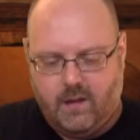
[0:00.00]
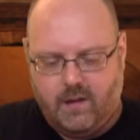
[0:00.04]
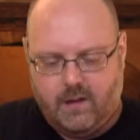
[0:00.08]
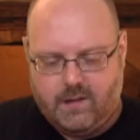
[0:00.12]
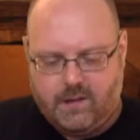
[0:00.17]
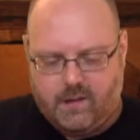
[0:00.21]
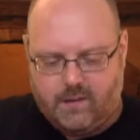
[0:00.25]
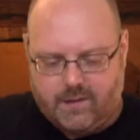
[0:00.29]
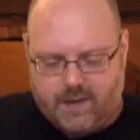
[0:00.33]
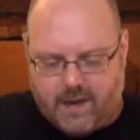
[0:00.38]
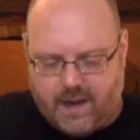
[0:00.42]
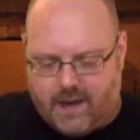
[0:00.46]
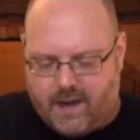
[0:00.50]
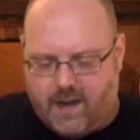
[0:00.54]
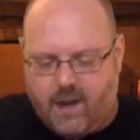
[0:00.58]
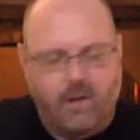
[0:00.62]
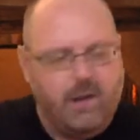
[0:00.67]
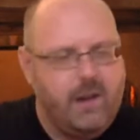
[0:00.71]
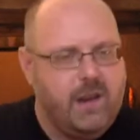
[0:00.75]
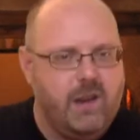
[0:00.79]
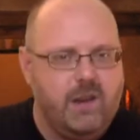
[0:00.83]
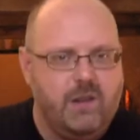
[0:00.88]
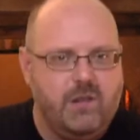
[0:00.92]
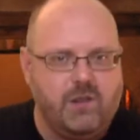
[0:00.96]
because I was like, I know
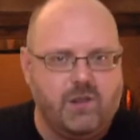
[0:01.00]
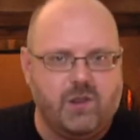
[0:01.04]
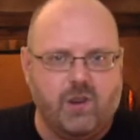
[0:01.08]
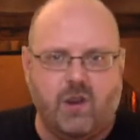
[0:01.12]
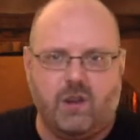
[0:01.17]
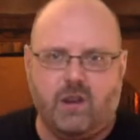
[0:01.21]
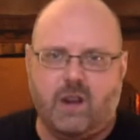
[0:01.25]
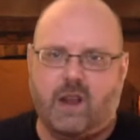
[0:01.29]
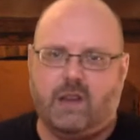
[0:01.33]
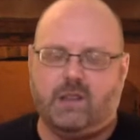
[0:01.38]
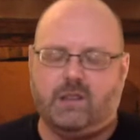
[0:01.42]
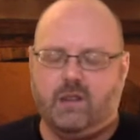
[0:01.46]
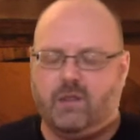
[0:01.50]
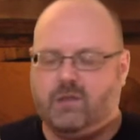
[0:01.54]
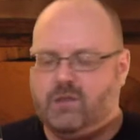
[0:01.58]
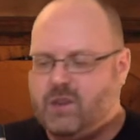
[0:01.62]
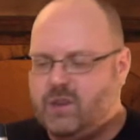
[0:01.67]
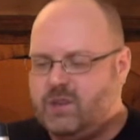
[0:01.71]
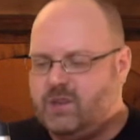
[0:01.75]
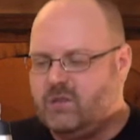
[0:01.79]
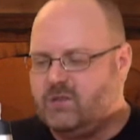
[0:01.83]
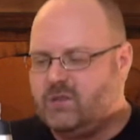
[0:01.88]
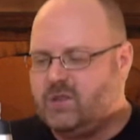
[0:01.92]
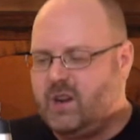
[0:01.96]
I didn't do Chardonnay, so it's
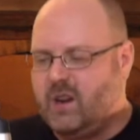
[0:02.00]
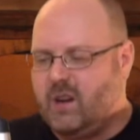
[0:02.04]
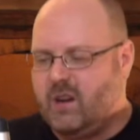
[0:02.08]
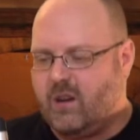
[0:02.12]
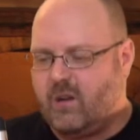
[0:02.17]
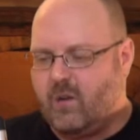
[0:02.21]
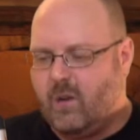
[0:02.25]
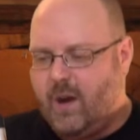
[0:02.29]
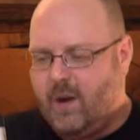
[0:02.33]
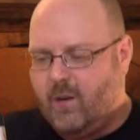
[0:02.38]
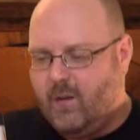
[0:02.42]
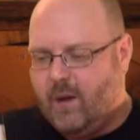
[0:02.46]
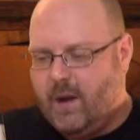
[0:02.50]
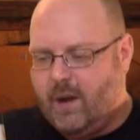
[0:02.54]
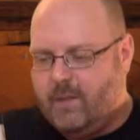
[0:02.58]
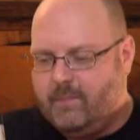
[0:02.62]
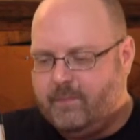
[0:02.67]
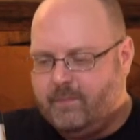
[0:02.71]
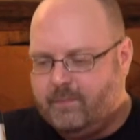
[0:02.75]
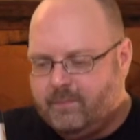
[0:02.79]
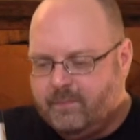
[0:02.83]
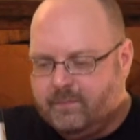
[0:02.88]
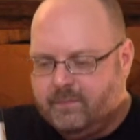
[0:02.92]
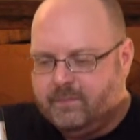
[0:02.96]
just a generic white
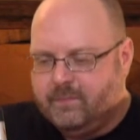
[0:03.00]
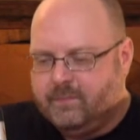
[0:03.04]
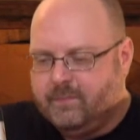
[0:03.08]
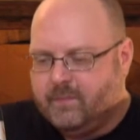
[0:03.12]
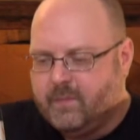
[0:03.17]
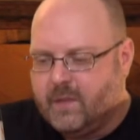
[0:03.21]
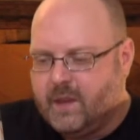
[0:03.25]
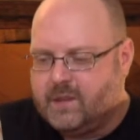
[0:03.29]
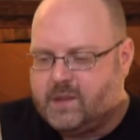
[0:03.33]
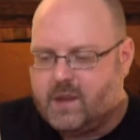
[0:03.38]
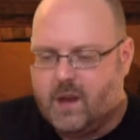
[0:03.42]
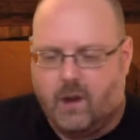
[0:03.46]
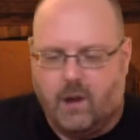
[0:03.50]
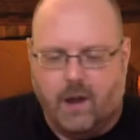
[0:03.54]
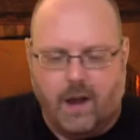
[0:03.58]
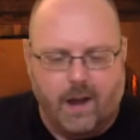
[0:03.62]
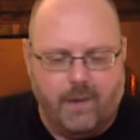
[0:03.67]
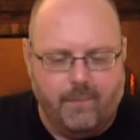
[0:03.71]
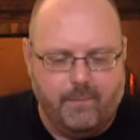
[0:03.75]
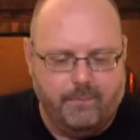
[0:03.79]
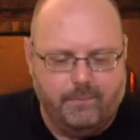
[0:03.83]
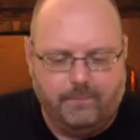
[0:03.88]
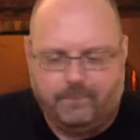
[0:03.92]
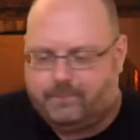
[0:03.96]
wine. So
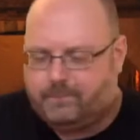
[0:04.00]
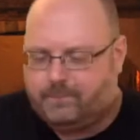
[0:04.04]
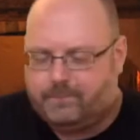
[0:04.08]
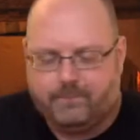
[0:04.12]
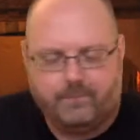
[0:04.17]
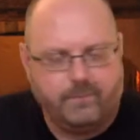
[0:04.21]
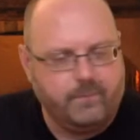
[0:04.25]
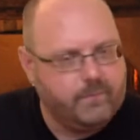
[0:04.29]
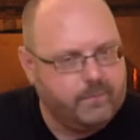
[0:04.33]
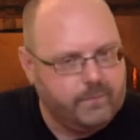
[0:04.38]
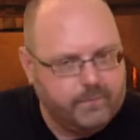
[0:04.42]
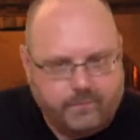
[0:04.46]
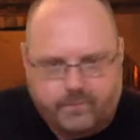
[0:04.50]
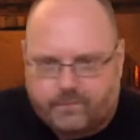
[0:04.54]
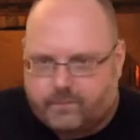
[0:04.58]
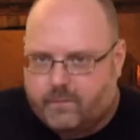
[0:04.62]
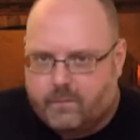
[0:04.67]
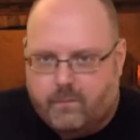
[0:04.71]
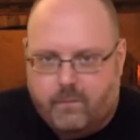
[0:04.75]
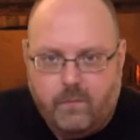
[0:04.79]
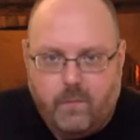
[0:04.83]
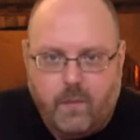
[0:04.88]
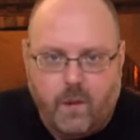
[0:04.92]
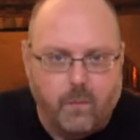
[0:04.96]
um,
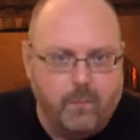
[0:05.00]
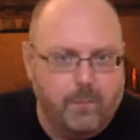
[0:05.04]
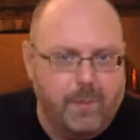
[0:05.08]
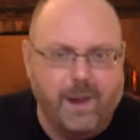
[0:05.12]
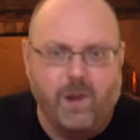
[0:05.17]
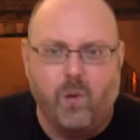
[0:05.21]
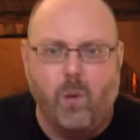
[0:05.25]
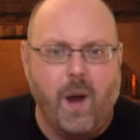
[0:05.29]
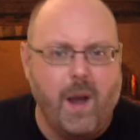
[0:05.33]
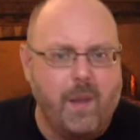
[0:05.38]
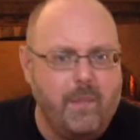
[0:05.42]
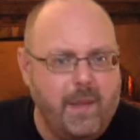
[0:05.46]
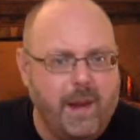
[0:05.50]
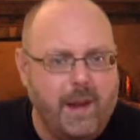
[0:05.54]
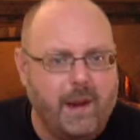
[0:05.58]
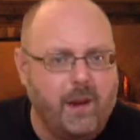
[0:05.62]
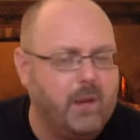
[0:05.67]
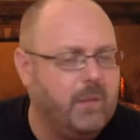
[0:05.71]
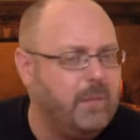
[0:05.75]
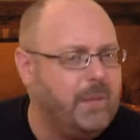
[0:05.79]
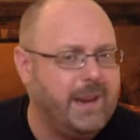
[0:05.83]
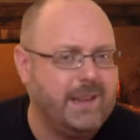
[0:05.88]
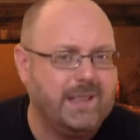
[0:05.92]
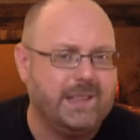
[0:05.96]
big
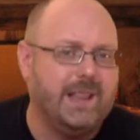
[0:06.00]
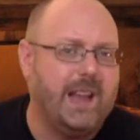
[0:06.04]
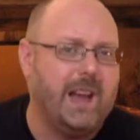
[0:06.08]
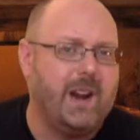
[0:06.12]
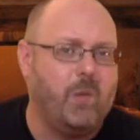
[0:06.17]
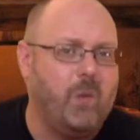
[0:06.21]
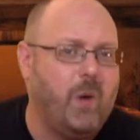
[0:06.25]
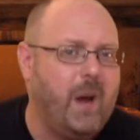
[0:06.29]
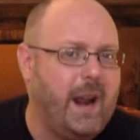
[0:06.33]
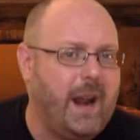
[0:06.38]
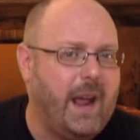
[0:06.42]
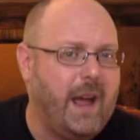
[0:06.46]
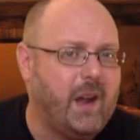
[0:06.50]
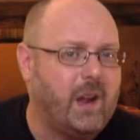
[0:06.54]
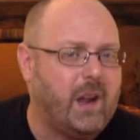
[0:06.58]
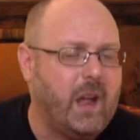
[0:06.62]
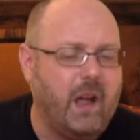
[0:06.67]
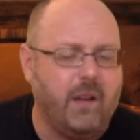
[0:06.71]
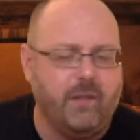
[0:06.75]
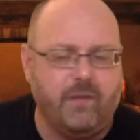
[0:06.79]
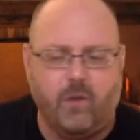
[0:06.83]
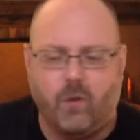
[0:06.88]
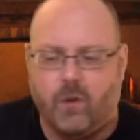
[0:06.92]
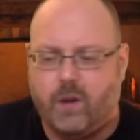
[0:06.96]
winemaker, makes a lot of wine out of
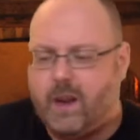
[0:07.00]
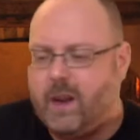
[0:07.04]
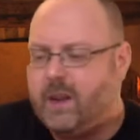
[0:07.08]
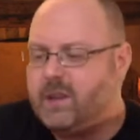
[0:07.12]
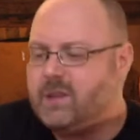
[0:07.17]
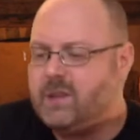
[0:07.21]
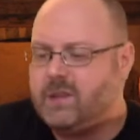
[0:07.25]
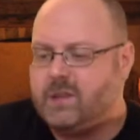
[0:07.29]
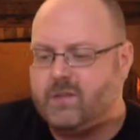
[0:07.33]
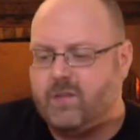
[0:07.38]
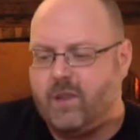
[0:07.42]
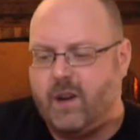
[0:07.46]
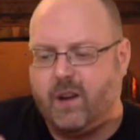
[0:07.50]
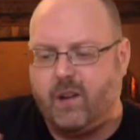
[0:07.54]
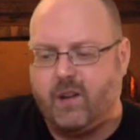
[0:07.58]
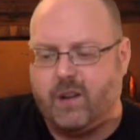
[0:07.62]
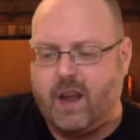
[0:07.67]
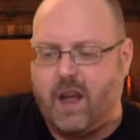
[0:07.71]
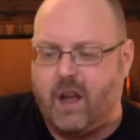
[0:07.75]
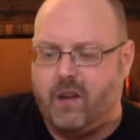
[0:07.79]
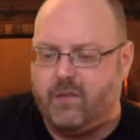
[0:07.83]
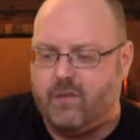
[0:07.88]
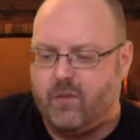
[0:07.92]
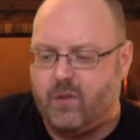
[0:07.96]
California. It's just a regular
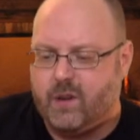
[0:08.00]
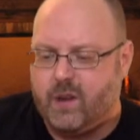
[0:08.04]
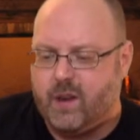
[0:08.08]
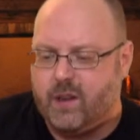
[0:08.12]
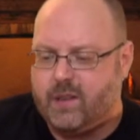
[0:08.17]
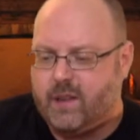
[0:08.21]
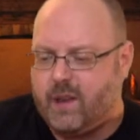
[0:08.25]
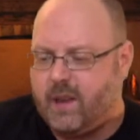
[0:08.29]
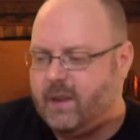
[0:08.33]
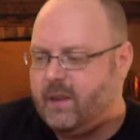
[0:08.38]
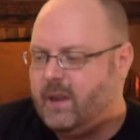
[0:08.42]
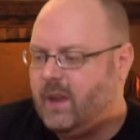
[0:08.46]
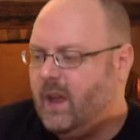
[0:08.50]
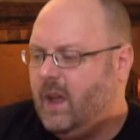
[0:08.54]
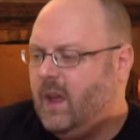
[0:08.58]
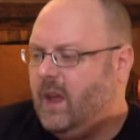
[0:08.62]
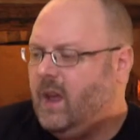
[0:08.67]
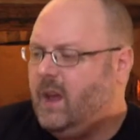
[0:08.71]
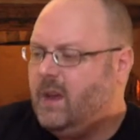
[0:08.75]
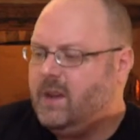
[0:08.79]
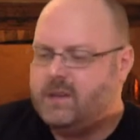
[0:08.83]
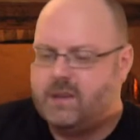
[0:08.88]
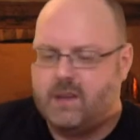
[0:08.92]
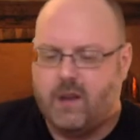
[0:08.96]
California thing.
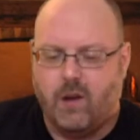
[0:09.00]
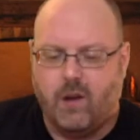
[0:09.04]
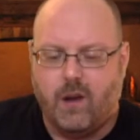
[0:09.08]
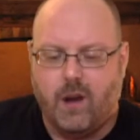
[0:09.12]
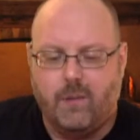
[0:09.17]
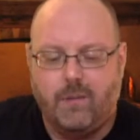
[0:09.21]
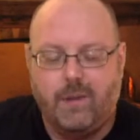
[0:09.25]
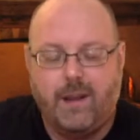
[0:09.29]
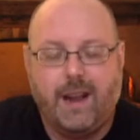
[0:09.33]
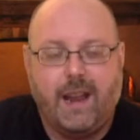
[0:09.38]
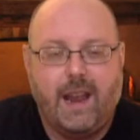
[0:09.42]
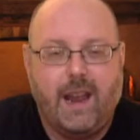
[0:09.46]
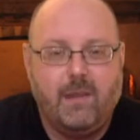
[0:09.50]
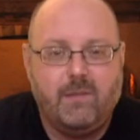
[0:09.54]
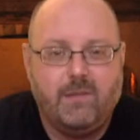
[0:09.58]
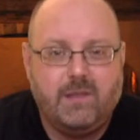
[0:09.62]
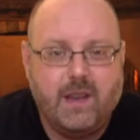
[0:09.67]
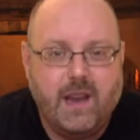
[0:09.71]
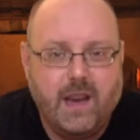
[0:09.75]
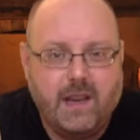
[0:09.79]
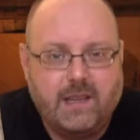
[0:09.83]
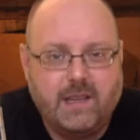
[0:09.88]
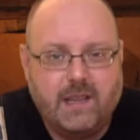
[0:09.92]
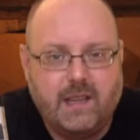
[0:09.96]
So, um, and I am
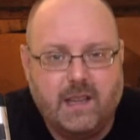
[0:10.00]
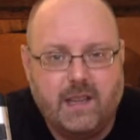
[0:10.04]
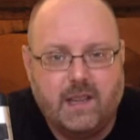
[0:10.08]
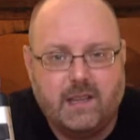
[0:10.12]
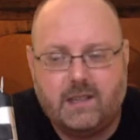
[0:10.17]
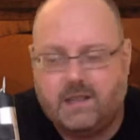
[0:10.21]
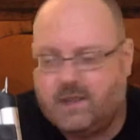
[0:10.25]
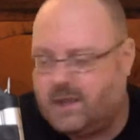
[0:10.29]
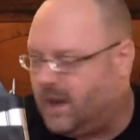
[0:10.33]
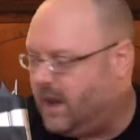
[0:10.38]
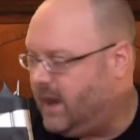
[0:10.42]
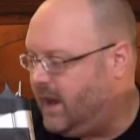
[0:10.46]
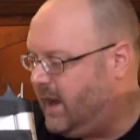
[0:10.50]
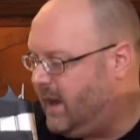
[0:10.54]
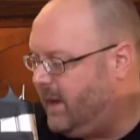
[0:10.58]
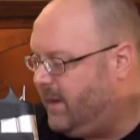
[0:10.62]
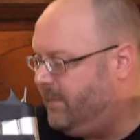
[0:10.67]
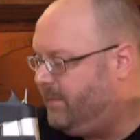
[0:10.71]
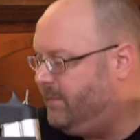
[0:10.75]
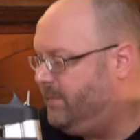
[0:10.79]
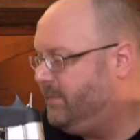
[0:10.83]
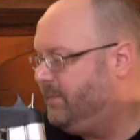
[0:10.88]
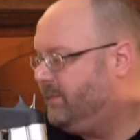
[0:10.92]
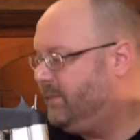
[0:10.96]
tasting this
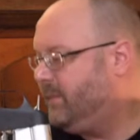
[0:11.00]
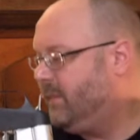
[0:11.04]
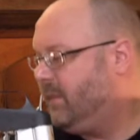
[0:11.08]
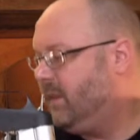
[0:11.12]
um,